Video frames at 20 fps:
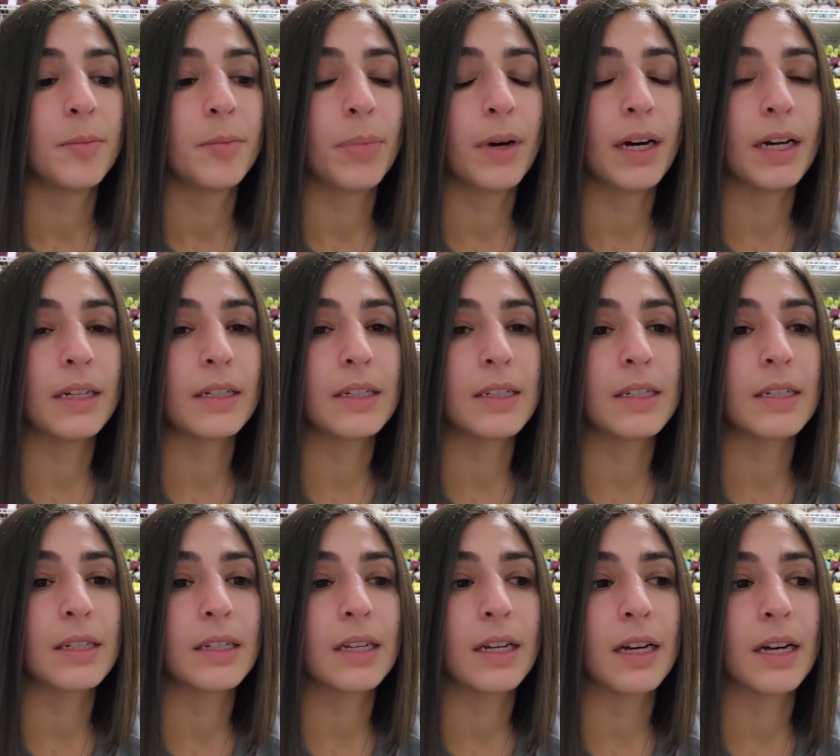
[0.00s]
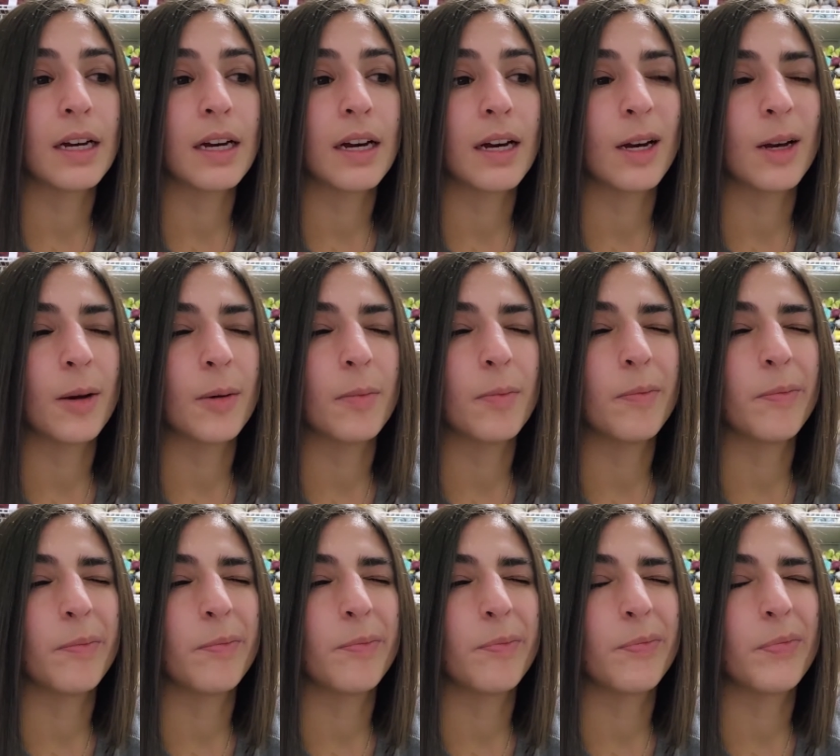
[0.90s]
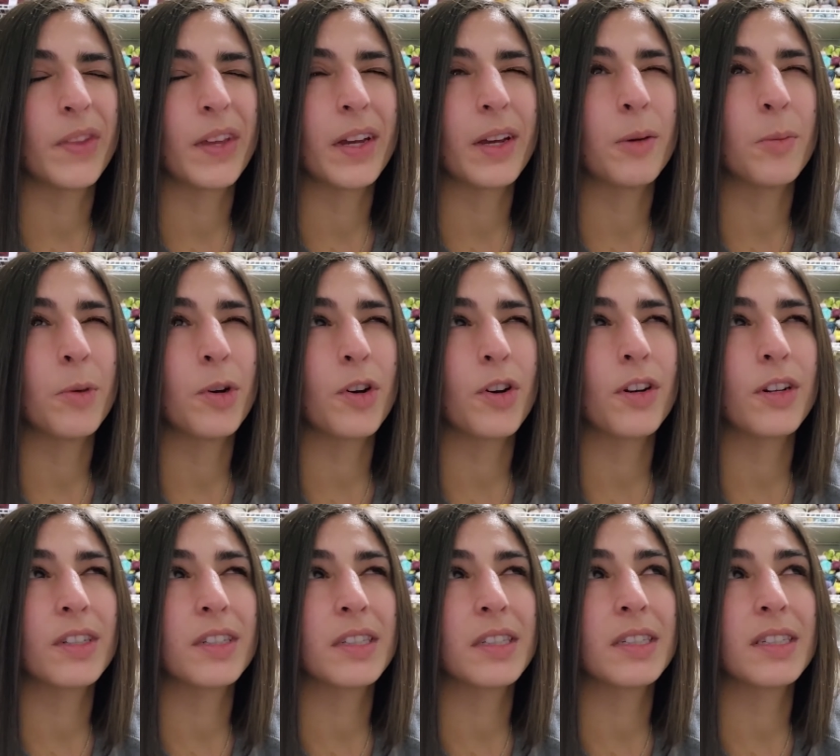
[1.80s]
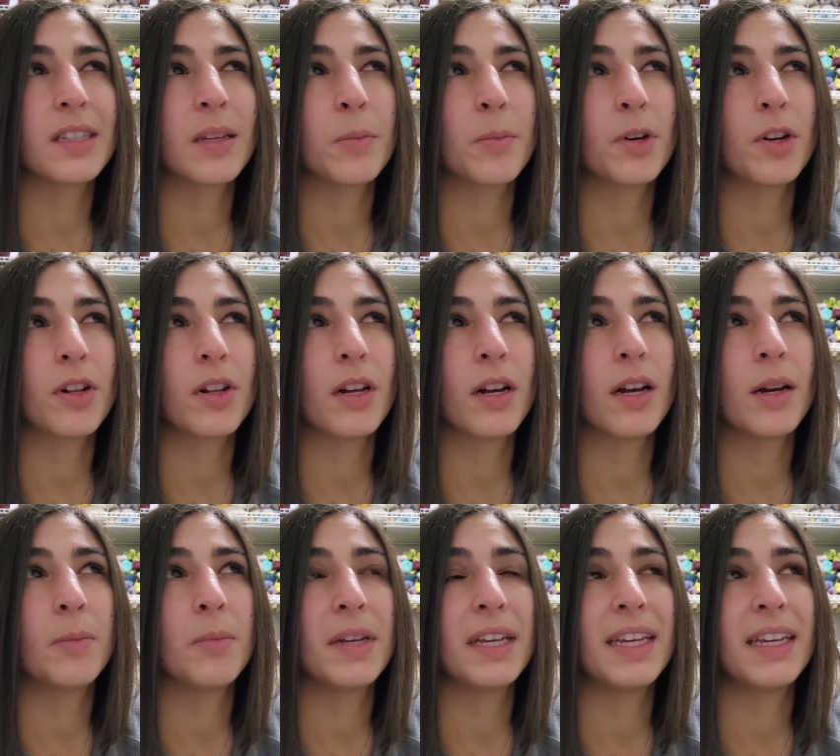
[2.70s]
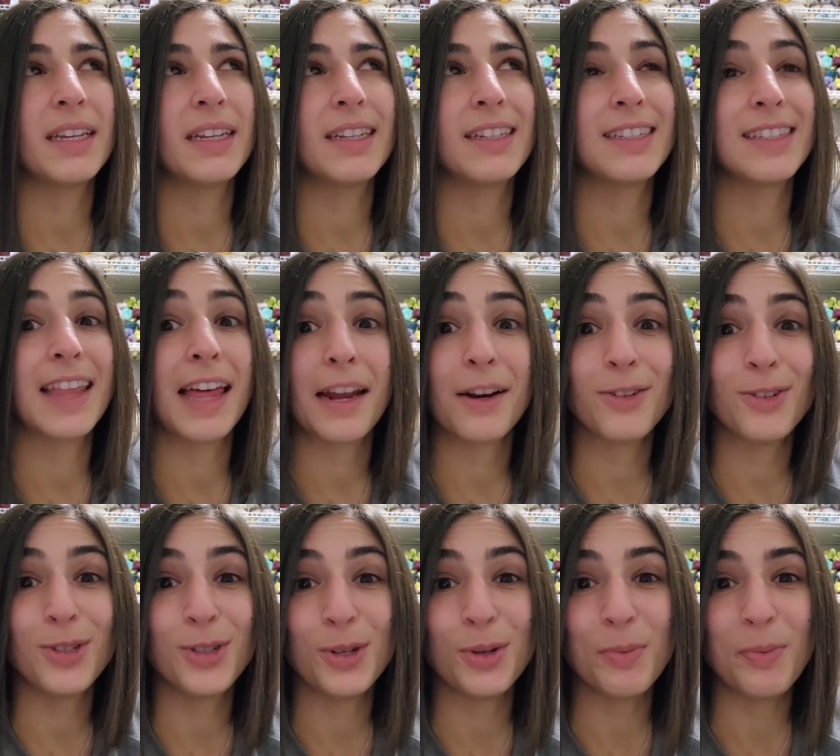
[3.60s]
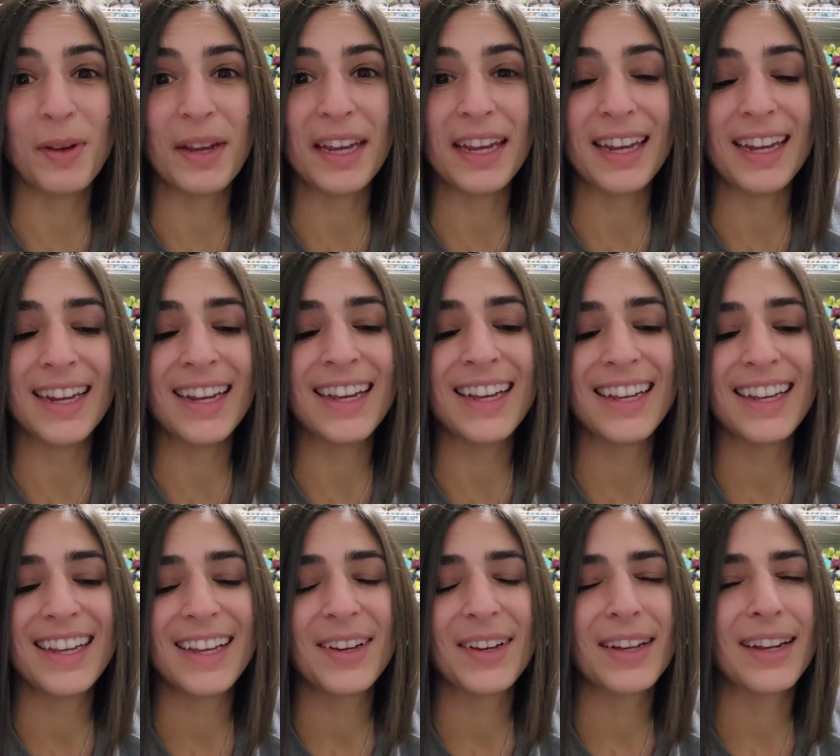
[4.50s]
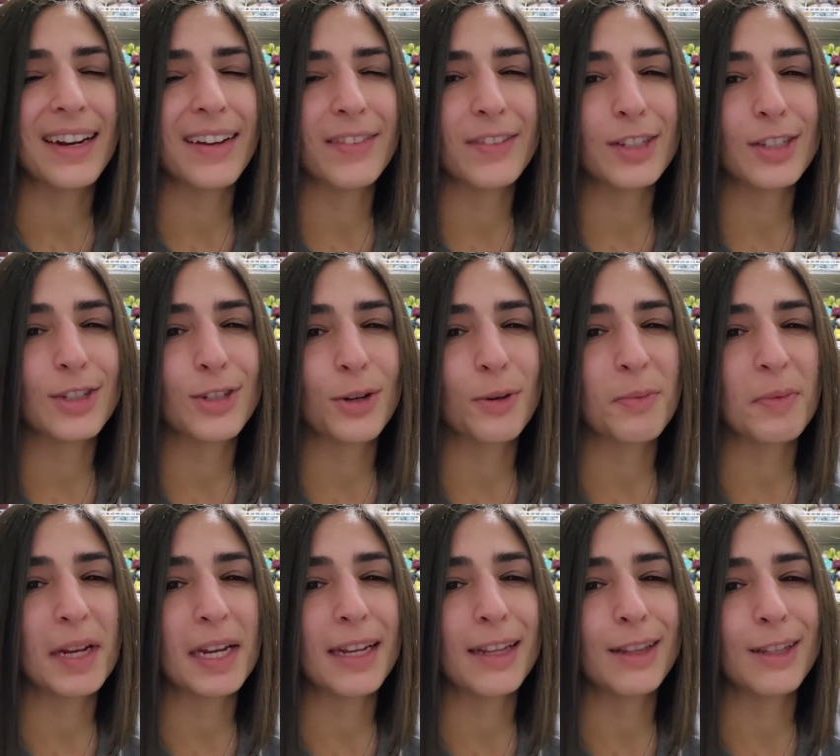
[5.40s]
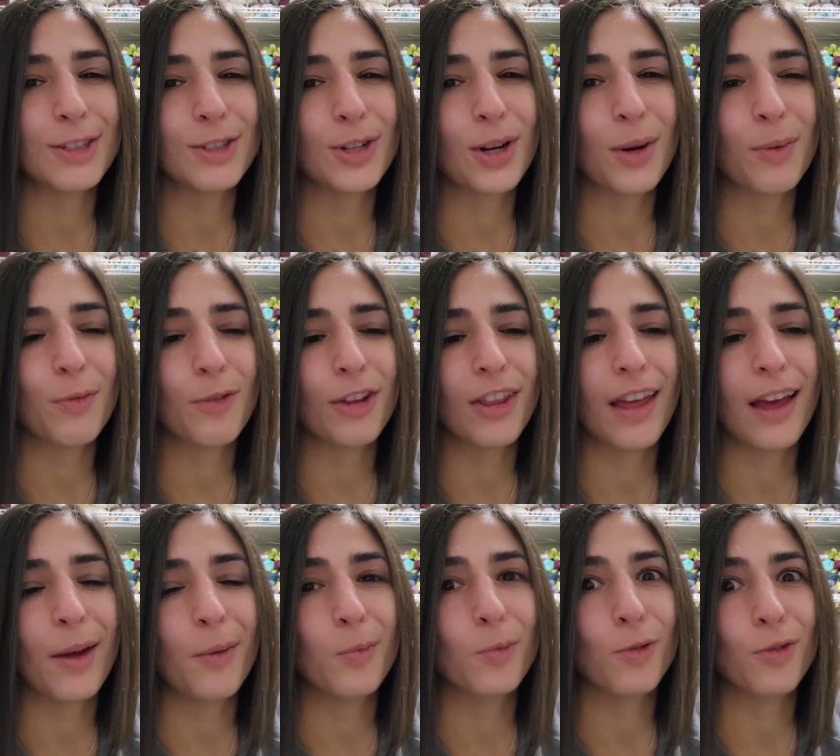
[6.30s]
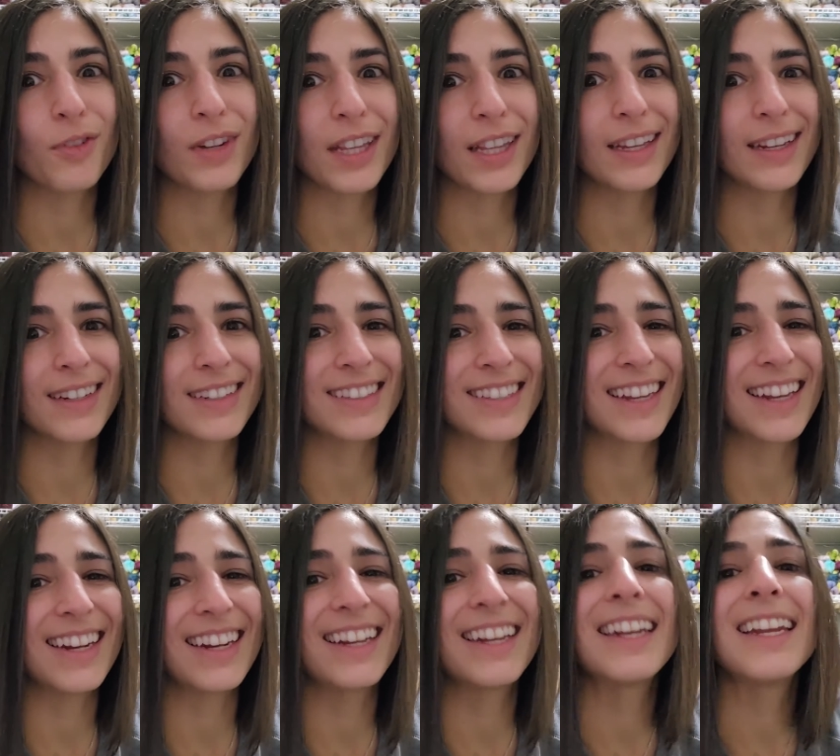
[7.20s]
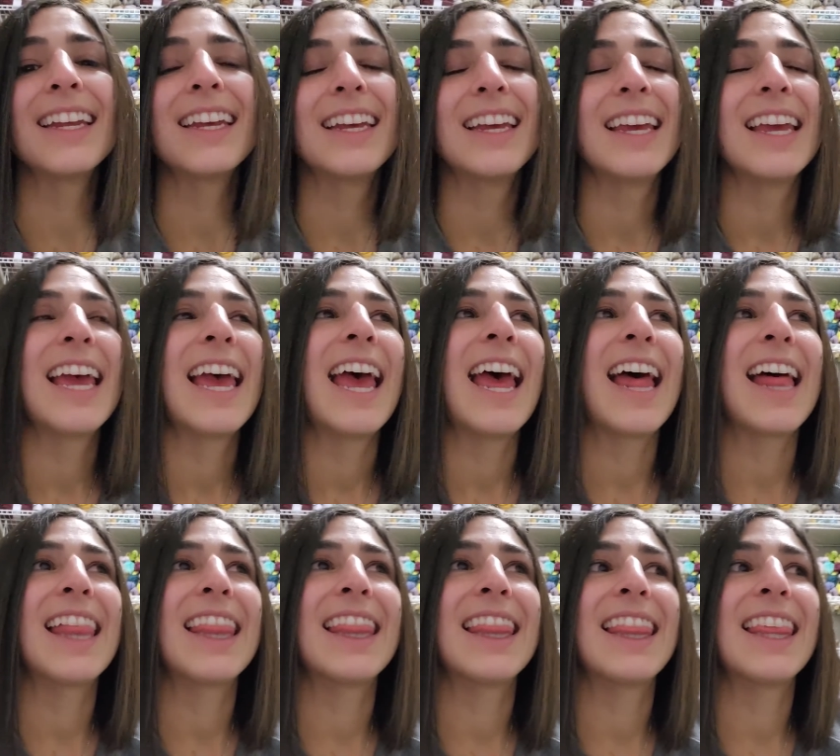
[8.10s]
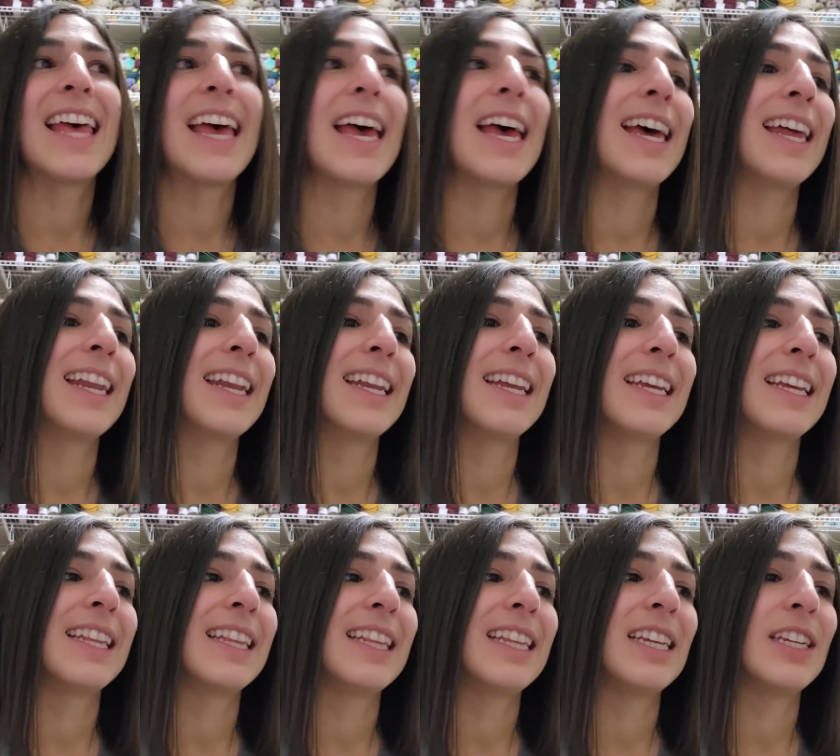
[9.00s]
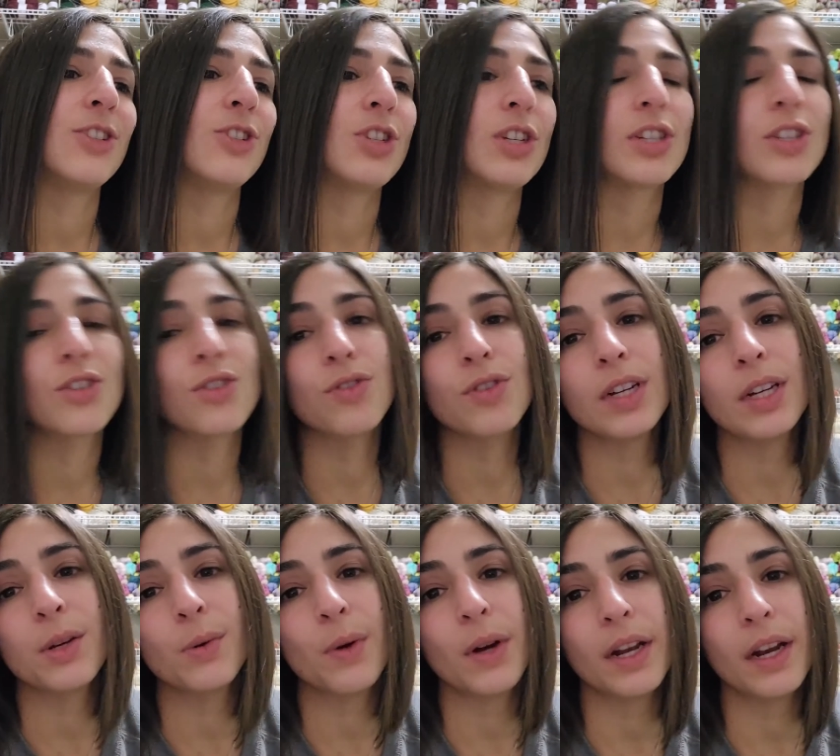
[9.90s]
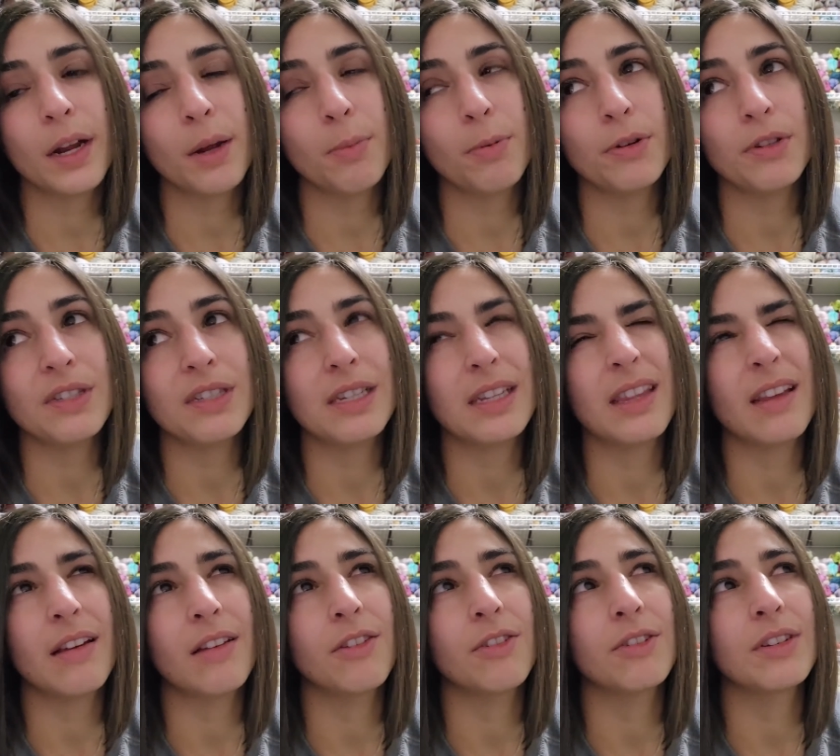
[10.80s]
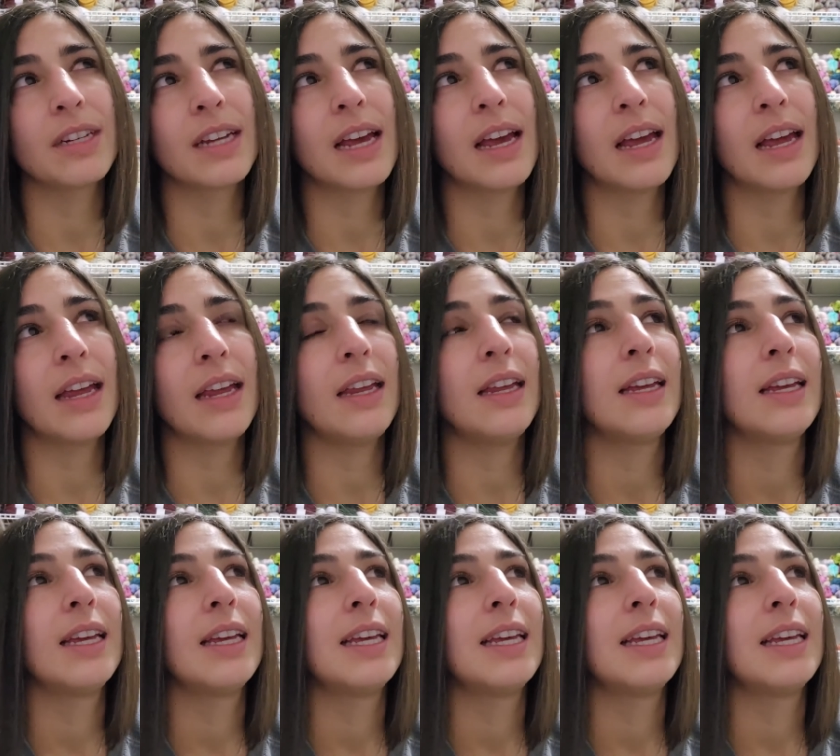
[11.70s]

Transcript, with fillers: But um, the Gilmore Girls December Club is That'll Do Pig. I have to start making the charm for that. I'm really excited. And then the Schitt's Creek one I posted the other day